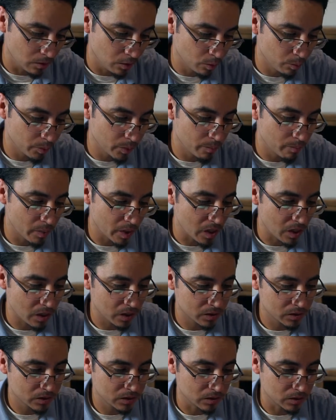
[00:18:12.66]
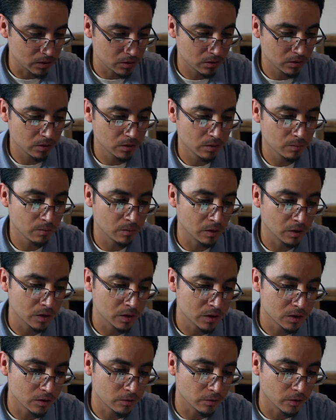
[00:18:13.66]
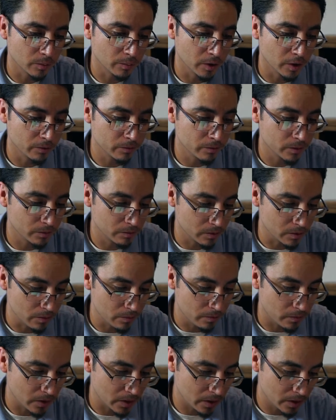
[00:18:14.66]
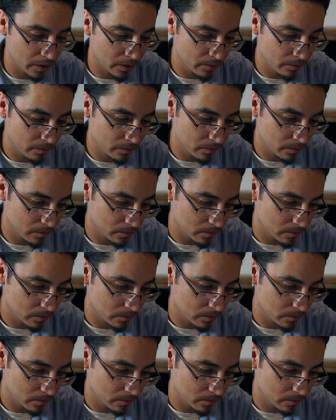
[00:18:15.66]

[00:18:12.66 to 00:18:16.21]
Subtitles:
open box, it's listed for about $55.